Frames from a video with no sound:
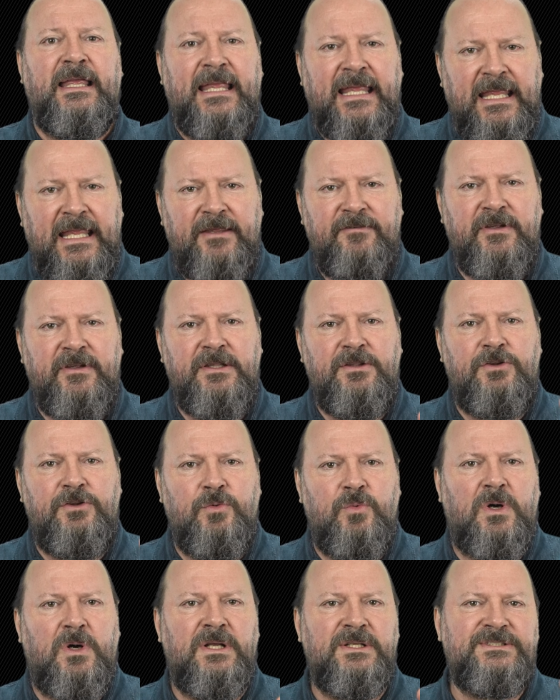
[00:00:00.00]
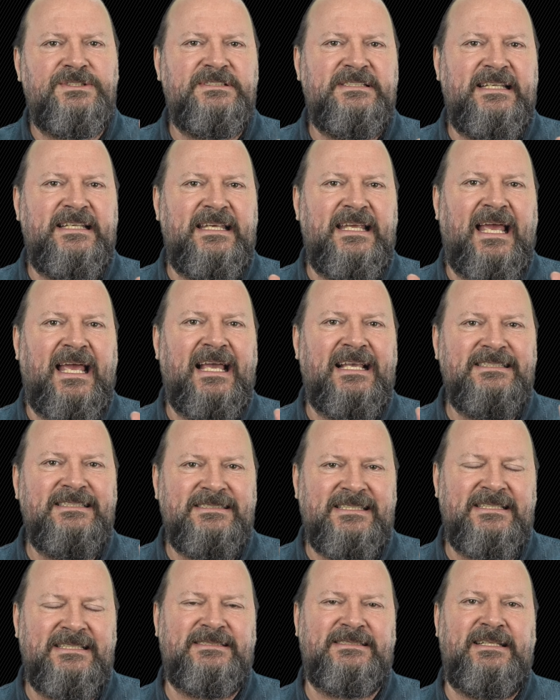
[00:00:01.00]
even towards the
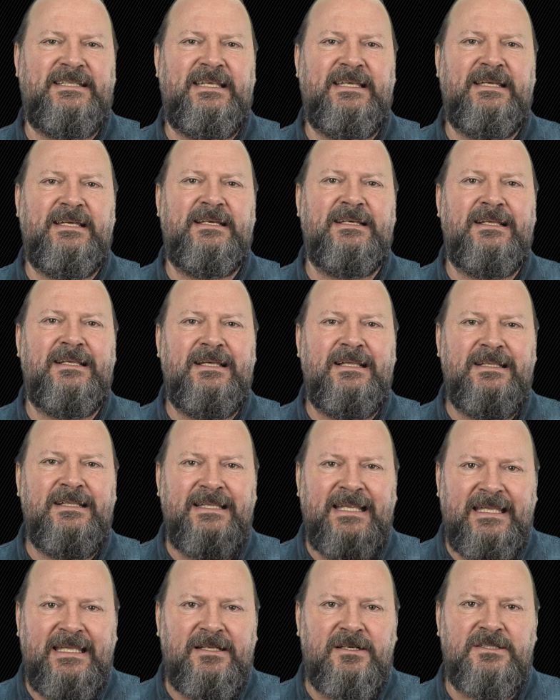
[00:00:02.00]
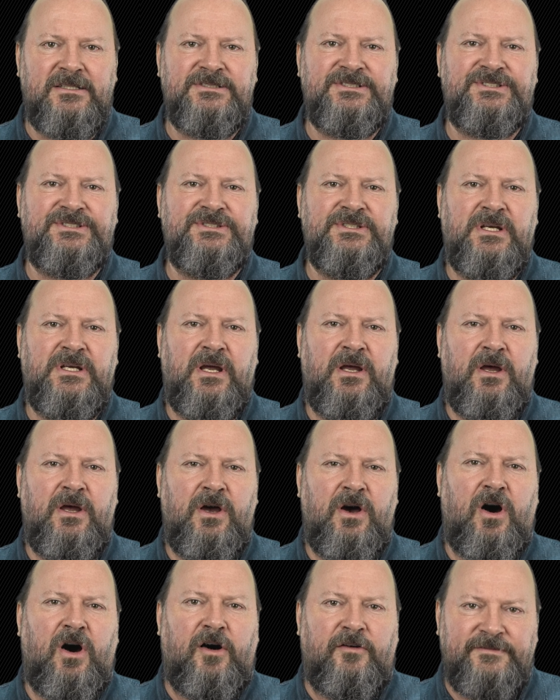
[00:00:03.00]
existing leaders
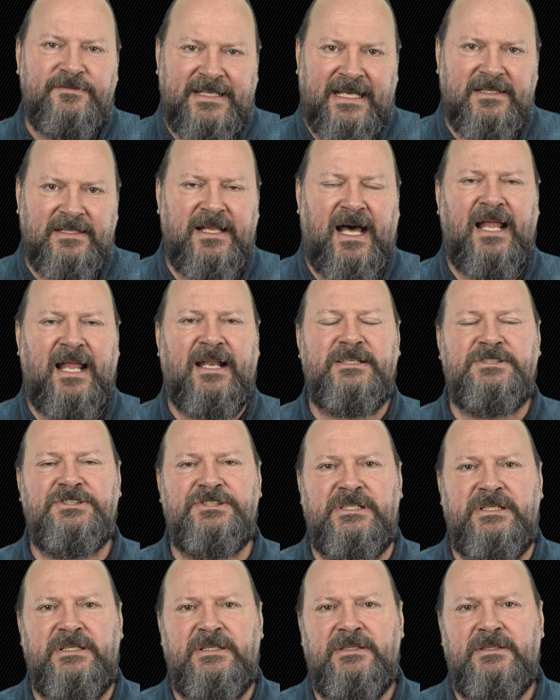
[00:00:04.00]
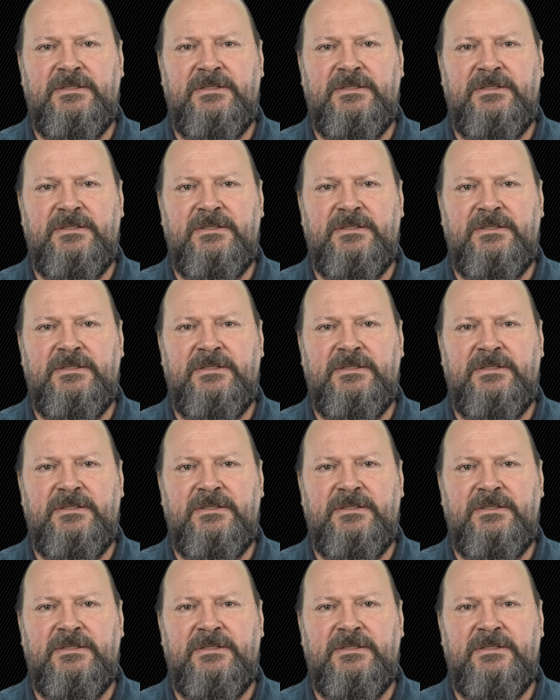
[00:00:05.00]
of technology.